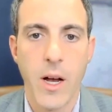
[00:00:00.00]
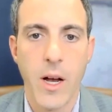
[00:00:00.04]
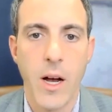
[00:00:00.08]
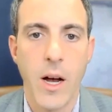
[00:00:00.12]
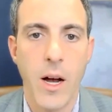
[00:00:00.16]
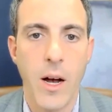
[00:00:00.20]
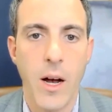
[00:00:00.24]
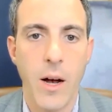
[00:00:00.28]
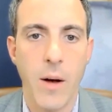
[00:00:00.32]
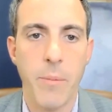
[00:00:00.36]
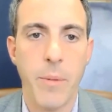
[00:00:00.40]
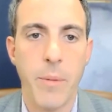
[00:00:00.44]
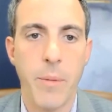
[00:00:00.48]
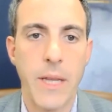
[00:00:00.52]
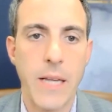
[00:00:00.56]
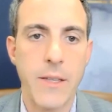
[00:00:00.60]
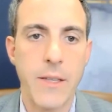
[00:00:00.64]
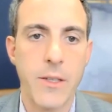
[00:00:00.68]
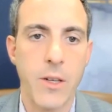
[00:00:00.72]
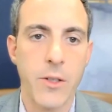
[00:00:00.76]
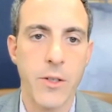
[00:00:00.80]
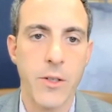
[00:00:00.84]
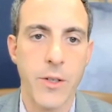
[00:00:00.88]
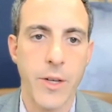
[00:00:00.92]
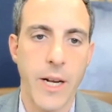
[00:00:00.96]
But that's
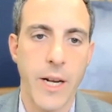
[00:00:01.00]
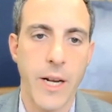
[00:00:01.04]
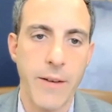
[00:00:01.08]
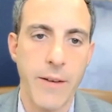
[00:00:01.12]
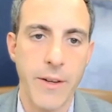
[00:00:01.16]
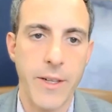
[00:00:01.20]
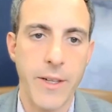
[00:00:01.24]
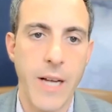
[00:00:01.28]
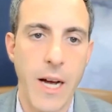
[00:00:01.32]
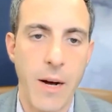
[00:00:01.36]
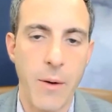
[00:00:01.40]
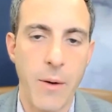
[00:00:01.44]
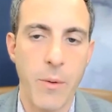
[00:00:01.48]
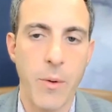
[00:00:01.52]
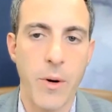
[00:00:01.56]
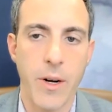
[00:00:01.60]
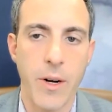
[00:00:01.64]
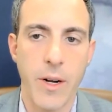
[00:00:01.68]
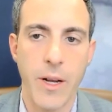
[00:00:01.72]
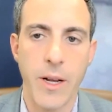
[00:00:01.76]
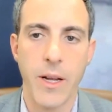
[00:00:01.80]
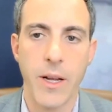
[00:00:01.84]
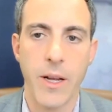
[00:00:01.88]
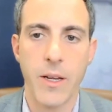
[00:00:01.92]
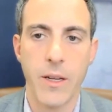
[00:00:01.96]
also going to have a
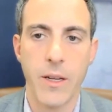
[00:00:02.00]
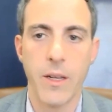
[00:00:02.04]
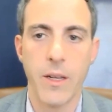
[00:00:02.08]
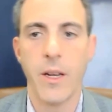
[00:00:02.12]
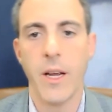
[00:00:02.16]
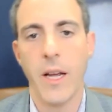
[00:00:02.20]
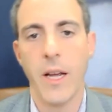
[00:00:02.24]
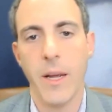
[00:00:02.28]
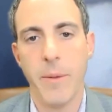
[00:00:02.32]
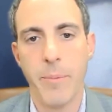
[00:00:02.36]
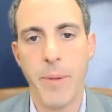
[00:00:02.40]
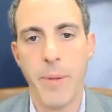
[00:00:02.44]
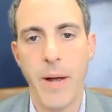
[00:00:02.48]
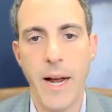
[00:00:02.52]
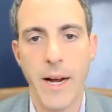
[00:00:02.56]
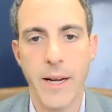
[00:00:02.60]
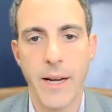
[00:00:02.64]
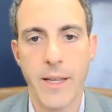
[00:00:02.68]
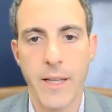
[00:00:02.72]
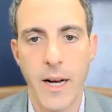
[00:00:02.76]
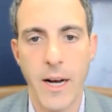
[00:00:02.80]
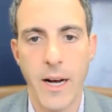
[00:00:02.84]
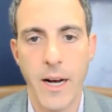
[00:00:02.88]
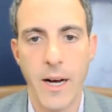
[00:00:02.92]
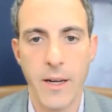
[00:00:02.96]
downward
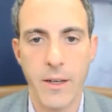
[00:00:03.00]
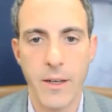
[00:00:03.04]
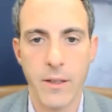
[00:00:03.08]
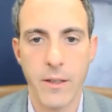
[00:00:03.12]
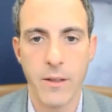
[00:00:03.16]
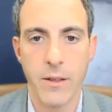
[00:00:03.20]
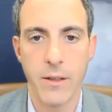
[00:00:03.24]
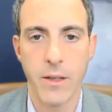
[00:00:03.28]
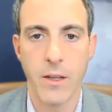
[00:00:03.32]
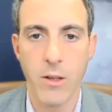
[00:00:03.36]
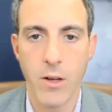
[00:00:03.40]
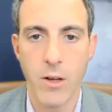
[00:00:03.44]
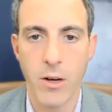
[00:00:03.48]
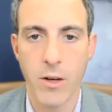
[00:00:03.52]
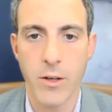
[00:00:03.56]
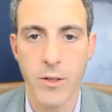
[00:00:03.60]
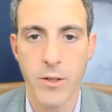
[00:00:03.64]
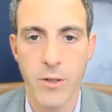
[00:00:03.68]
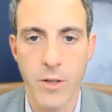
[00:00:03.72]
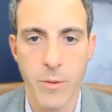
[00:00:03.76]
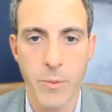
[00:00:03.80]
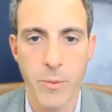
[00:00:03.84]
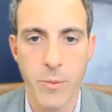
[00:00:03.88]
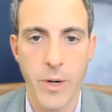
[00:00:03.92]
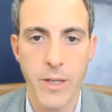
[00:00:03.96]
impact on the longer
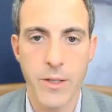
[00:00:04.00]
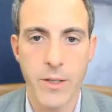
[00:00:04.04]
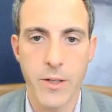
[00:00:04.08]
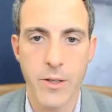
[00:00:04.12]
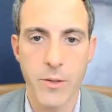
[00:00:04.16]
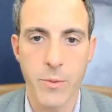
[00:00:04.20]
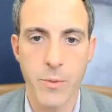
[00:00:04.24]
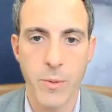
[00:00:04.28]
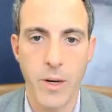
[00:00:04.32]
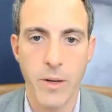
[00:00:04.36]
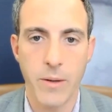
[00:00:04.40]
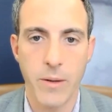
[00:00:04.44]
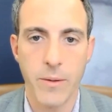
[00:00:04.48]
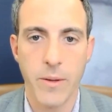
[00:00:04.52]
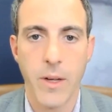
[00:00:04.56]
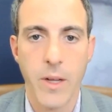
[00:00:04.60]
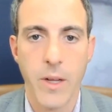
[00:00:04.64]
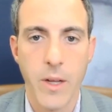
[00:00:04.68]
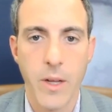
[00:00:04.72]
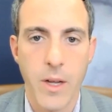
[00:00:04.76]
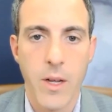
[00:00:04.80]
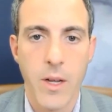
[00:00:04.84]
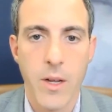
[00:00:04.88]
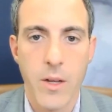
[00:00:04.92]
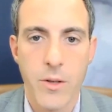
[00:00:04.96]
term rates as well.
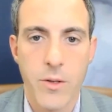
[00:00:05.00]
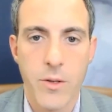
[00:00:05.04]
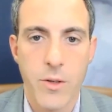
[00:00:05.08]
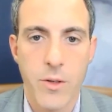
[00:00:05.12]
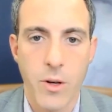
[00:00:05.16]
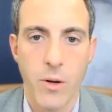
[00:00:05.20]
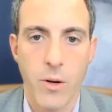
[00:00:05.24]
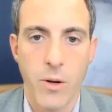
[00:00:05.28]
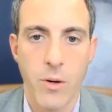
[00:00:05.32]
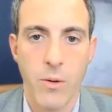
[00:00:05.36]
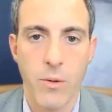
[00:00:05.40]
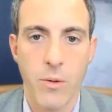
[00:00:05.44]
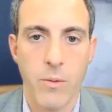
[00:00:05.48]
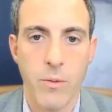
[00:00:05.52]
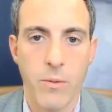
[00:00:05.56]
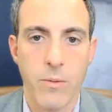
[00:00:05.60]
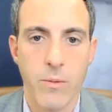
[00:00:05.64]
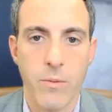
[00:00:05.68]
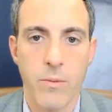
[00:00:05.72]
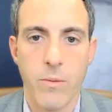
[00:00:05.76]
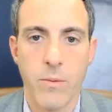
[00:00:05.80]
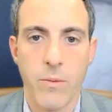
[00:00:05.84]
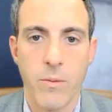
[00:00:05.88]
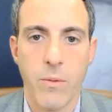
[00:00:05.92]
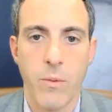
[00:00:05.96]
So
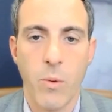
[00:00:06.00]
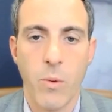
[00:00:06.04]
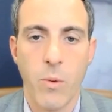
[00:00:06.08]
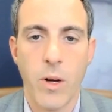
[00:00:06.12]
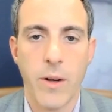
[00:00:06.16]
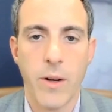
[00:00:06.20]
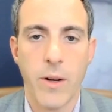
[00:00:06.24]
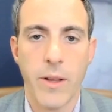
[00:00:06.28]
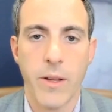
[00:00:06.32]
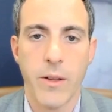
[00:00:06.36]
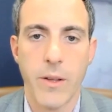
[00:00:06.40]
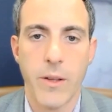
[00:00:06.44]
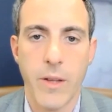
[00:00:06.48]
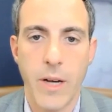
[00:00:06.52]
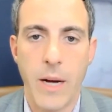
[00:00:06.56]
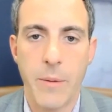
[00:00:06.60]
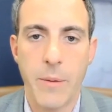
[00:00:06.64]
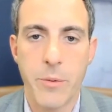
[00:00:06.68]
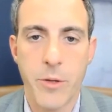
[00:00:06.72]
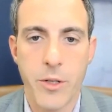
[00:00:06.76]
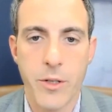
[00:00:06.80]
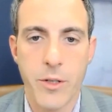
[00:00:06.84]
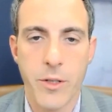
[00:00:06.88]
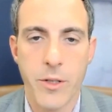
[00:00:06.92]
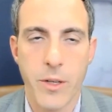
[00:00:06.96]
one of the
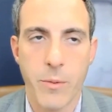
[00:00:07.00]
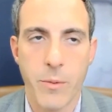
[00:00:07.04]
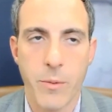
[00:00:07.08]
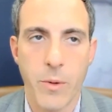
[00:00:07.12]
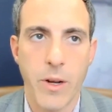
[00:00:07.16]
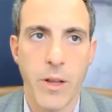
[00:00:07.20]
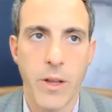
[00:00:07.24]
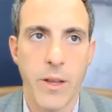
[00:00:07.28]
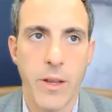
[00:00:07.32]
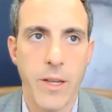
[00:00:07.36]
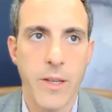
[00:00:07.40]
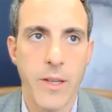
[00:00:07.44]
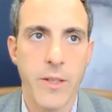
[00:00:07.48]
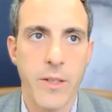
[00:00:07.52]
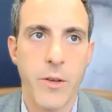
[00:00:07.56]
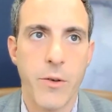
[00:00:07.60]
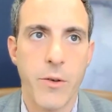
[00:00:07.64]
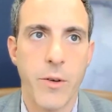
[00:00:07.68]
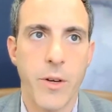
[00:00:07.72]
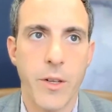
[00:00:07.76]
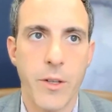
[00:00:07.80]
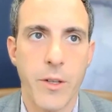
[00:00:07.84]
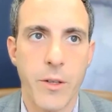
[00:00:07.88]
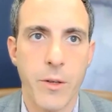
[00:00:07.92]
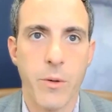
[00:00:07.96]
options and one of the things that you
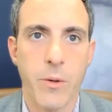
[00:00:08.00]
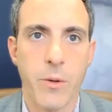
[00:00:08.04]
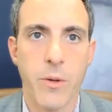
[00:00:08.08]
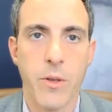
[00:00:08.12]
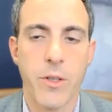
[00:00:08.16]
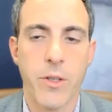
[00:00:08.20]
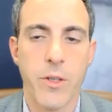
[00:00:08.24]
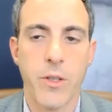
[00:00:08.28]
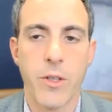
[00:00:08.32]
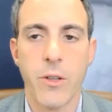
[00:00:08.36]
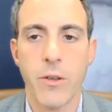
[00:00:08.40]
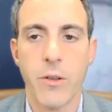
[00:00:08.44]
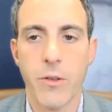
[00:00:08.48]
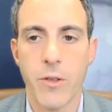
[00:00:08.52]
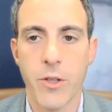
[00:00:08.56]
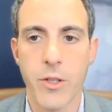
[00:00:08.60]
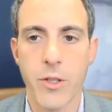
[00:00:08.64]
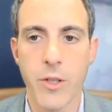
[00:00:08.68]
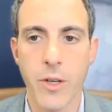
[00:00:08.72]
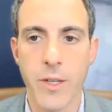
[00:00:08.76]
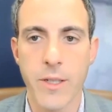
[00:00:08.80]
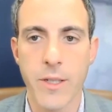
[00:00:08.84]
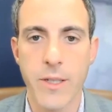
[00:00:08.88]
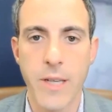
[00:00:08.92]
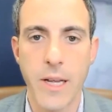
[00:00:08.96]
can do is, just
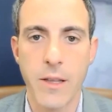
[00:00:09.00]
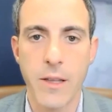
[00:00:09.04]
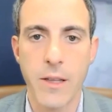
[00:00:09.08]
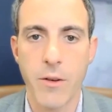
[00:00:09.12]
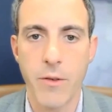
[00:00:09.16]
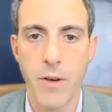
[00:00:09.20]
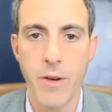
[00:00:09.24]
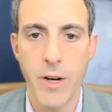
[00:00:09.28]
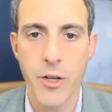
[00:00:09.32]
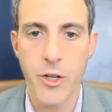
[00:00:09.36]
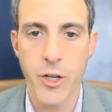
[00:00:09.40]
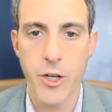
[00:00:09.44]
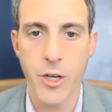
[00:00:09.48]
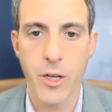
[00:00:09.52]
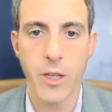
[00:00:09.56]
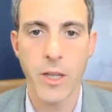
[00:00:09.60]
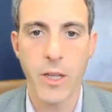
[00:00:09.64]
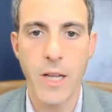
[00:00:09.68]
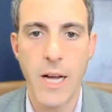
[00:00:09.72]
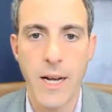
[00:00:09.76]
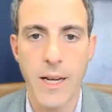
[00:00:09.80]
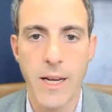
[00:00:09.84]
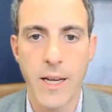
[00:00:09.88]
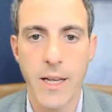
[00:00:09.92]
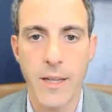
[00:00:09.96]
to extend duration,
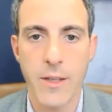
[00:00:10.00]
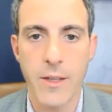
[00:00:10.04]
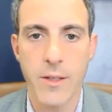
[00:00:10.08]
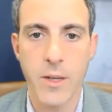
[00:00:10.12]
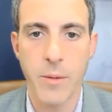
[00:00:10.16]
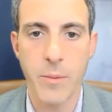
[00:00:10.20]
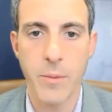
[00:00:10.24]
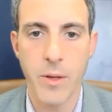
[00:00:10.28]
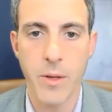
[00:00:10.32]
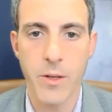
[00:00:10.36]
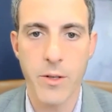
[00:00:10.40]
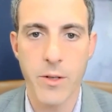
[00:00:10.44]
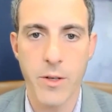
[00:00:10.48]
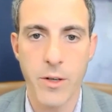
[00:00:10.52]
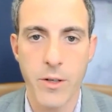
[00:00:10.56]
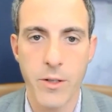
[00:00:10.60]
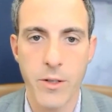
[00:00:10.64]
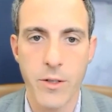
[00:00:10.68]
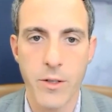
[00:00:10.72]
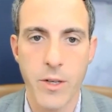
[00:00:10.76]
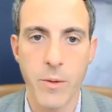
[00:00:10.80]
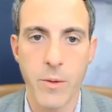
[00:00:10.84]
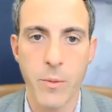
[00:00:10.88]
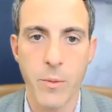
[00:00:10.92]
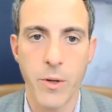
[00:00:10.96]
lock in some of the
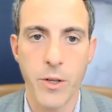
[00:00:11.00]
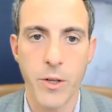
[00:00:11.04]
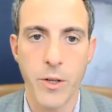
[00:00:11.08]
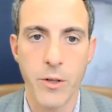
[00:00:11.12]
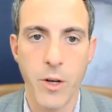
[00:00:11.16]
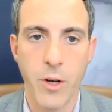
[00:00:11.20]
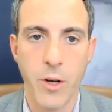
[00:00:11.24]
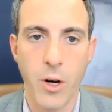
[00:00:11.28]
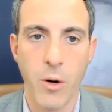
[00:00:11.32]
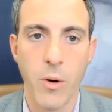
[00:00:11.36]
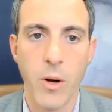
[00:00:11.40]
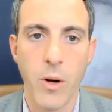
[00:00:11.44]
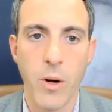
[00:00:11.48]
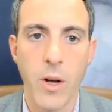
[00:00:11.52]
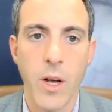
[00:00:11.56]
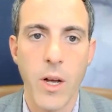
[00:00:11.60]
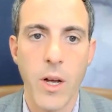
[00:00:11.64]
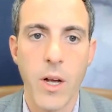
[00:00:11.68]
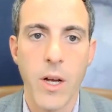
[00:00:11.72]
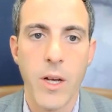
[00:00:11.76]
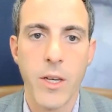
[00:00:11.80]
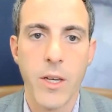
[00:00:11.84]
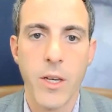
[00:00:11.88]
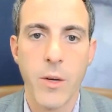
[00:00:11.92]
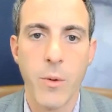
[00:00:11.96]
certainty where you
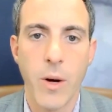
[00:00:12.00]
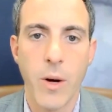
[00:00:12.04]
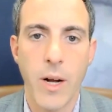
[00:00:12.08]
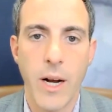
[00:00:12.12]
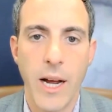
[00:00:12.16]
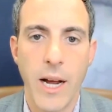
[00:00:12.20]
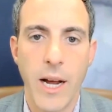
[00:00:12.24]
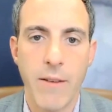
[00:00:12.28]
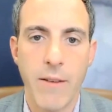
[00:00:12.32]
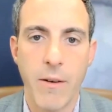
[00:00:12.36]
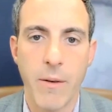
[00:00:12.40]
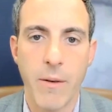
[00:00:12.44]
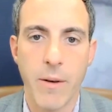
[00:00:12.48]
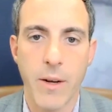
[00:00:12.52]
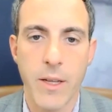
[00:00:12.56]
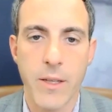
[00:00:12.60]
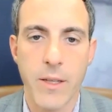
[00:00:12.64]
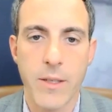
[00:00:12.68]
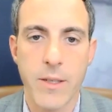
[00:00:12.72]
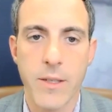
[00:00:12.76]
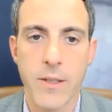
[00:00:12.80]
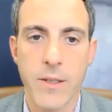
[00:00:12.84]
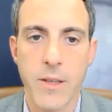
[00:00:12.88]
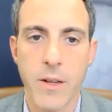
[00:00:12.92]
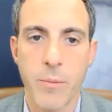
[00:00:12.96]
want to have a
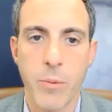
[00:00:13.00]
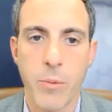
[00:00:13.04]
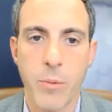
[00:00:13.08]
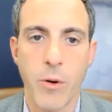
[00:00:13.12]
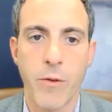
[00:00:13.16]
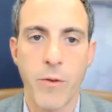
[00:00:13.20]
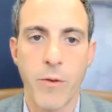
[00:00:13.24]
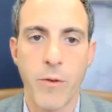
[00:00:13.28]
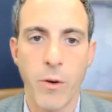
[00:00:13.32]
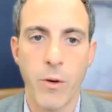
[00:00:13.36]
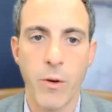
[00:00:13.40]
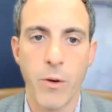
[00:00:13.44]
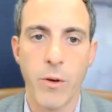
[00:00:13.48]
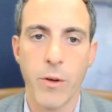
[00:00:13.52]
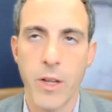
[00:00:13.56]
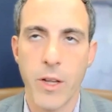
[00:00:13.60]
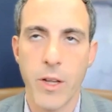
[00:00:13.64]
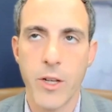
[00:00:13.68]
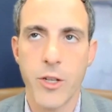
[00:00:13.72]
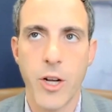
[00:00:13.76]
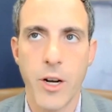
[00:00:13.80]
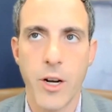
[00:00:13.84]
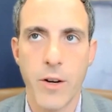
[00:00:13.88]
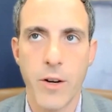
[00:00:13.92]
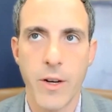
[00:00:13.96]
consistent portfolio that
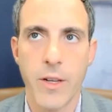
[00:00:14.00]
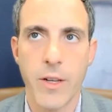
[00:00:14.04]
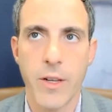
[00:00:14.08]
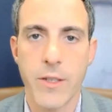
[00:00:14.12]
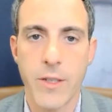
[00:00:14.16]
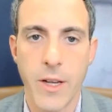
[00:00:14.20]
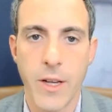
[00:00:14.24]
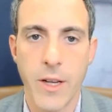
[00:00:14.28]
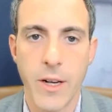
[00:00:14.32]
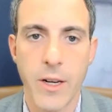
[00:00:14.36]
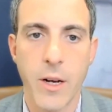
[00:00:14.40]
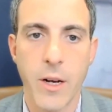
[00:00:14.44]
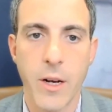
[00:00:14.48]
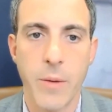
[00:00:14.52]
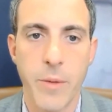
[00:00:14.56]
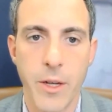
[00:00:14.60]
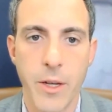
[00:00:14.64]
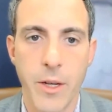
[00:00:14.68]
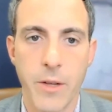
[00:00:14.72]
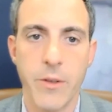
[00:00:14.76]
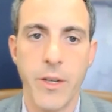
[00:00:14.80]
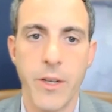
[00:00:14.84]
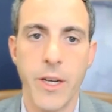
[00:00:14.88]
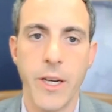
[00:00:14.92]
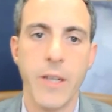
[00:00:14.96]
generates the income that
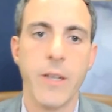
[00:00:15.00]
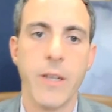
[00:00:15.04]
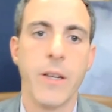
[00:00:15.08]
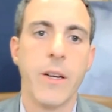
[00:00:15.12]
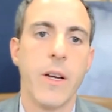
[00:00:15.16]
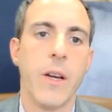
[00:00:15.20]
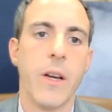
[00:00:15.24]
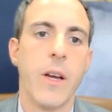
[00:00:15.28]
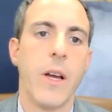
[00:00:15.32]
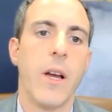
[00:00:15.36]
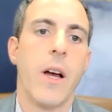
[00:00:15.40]
you need.